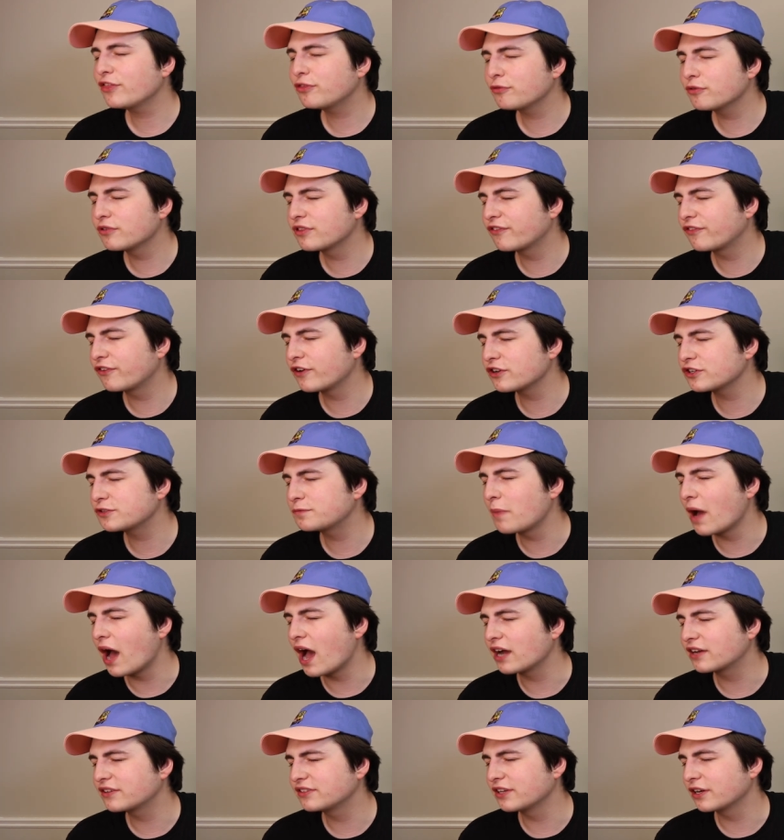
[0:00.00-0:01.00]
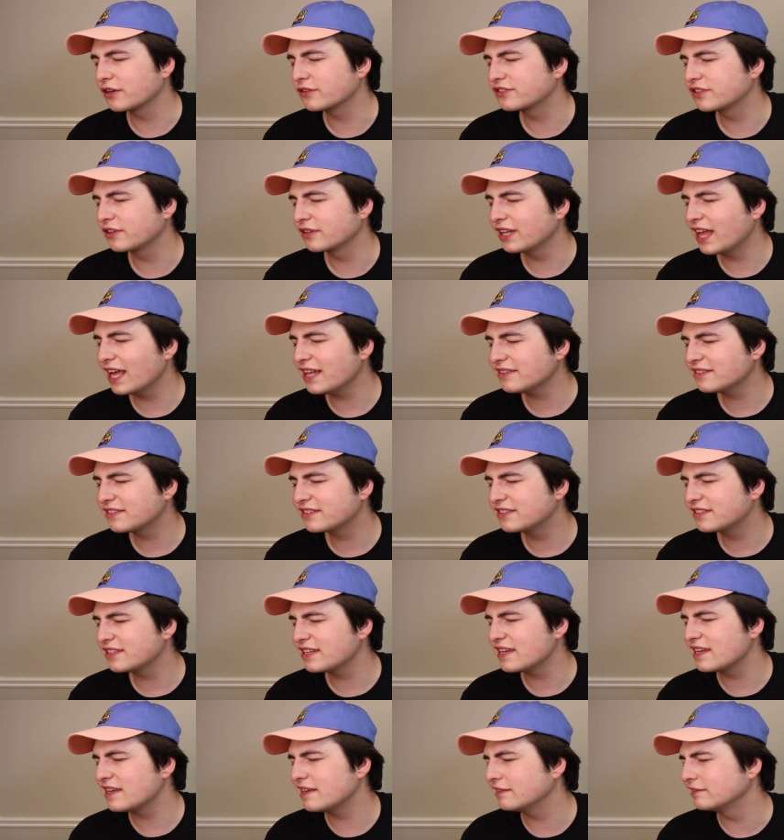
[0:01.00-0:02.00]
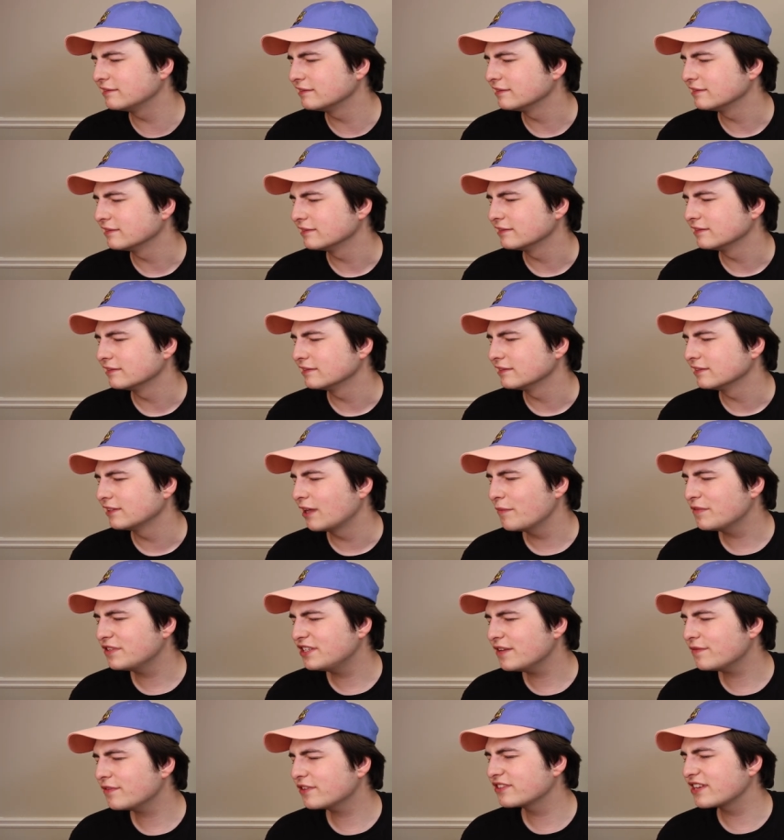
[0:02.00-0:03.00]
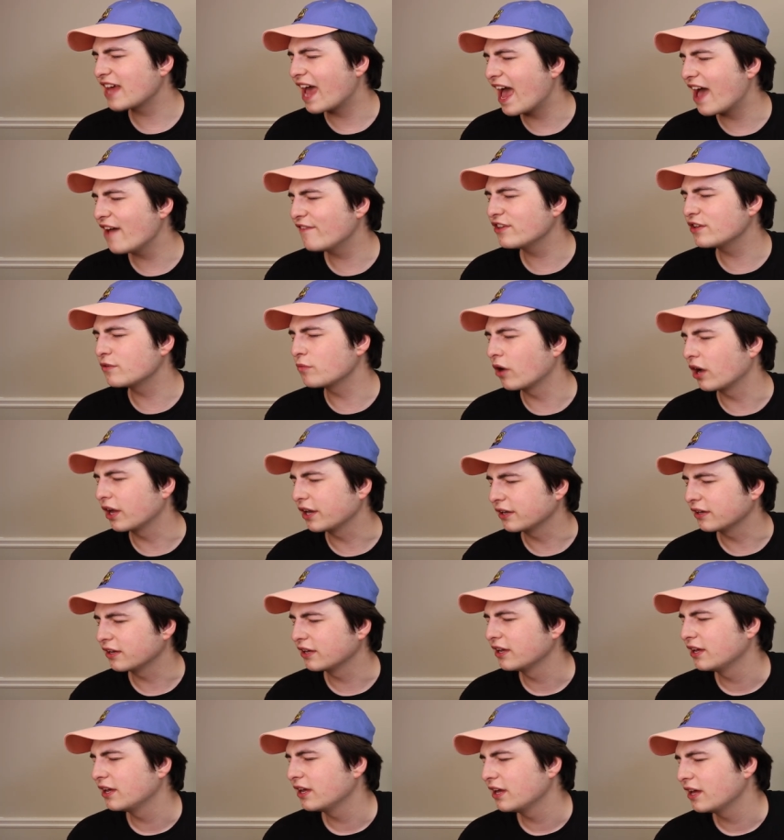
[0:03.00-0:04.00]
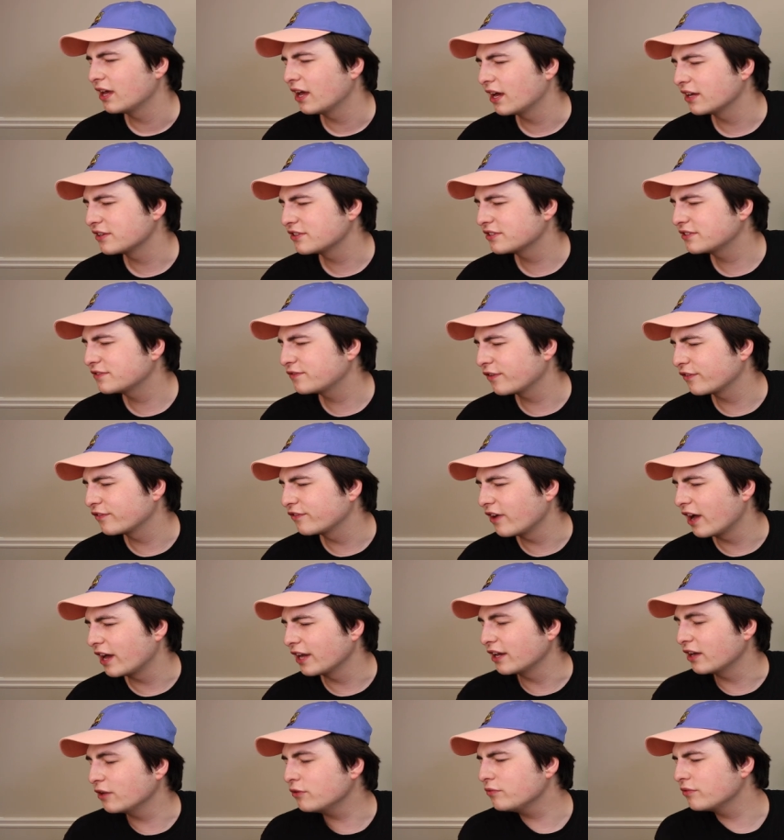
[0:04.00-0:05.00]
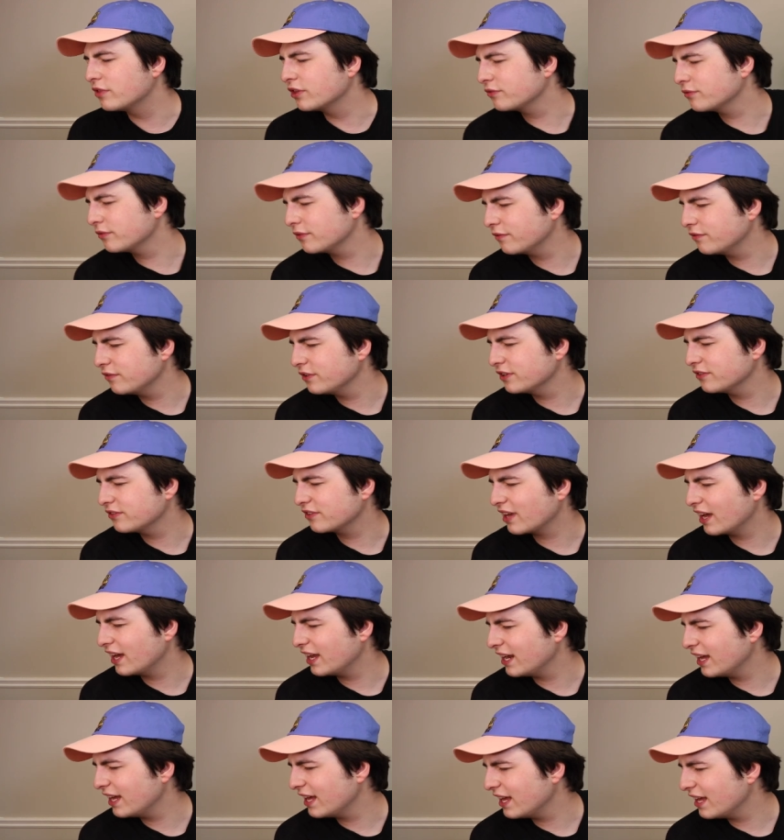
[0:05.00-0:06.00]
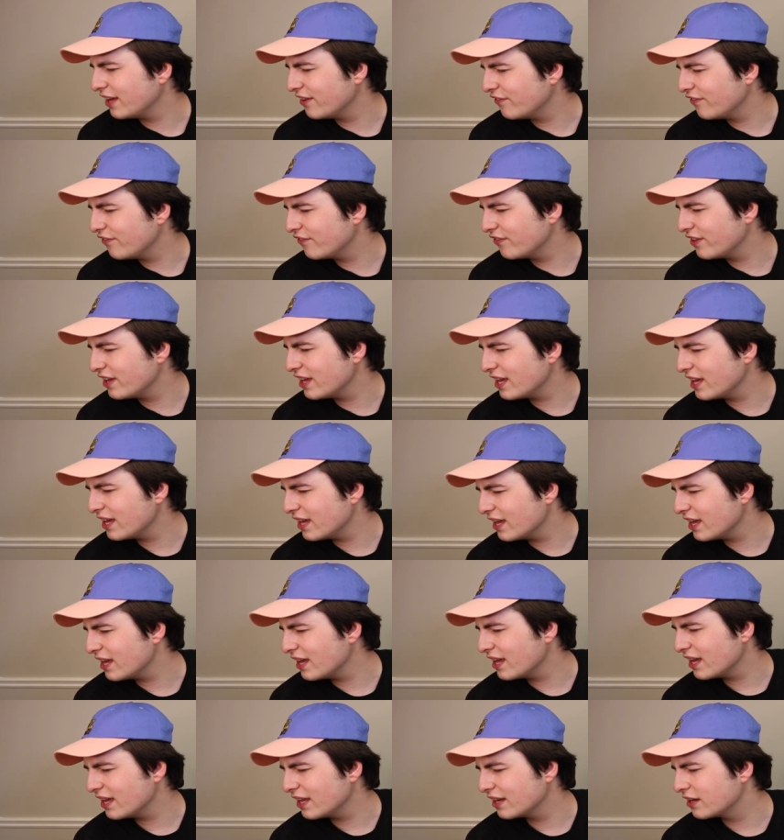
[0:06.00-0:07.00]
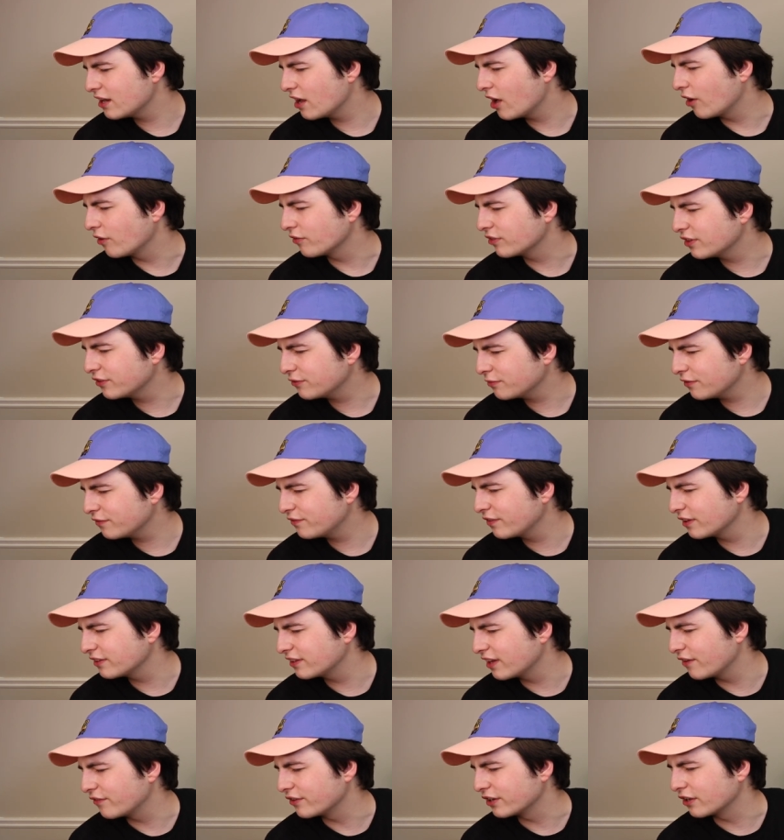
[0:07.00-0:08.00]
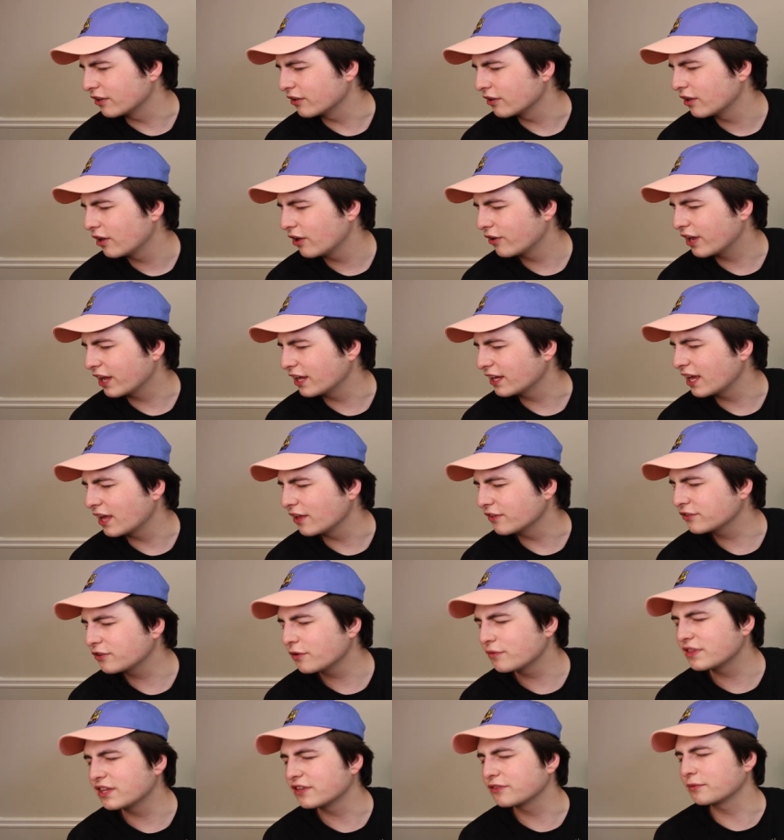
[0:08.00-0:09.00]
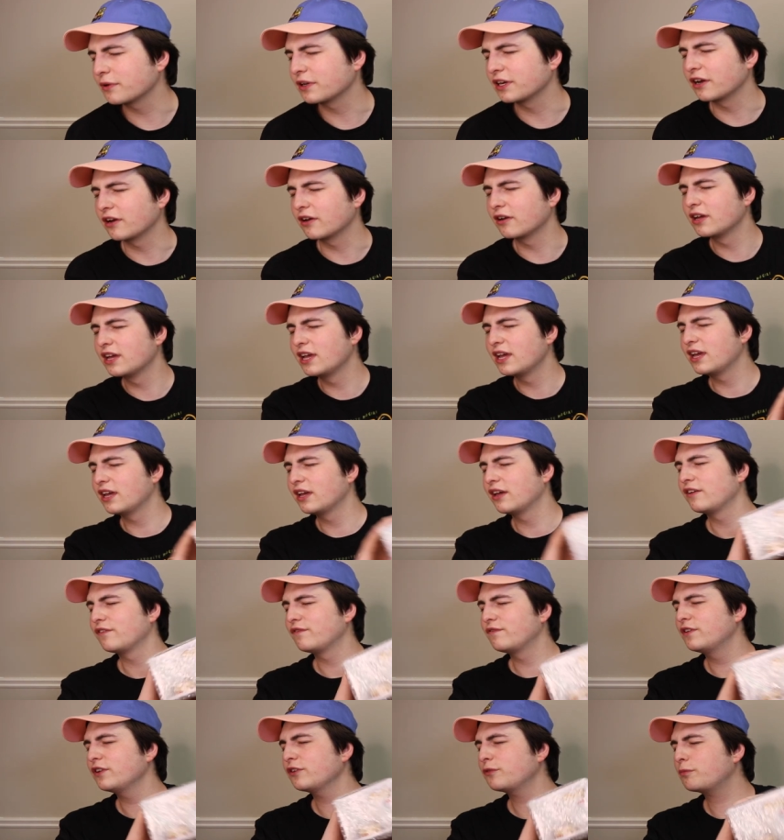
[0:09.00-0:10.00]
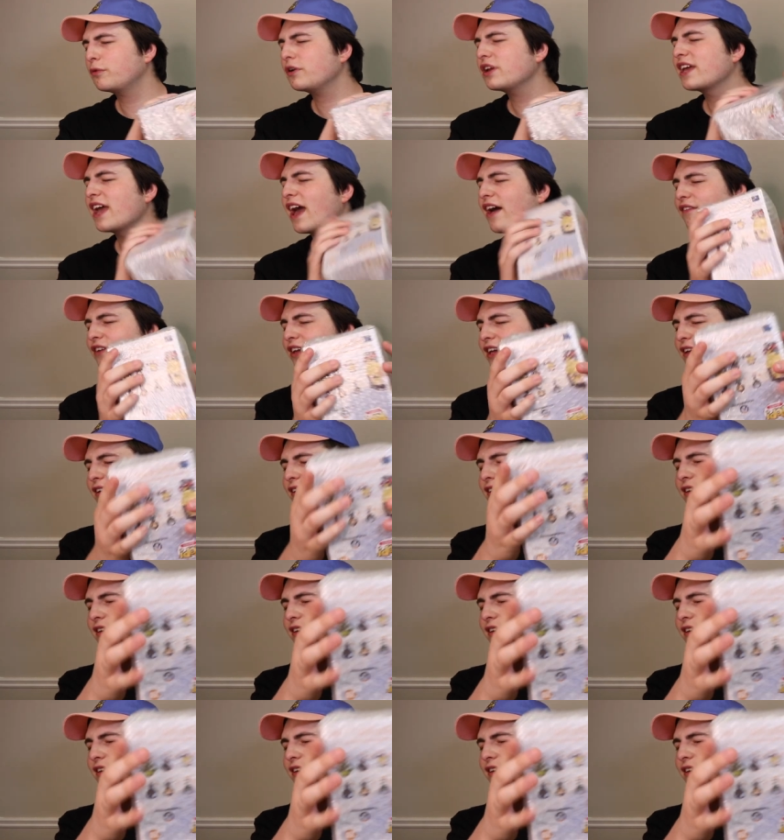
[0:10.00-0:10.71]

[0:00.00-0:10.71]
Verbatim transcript: through the first box here, so I'm gonna see if there's a heavy one, just for fun. Oh, this one feels kind of heavy. No, this one felt heavier. Okay, yeah, let's go with this one here. Feels pretty heavy.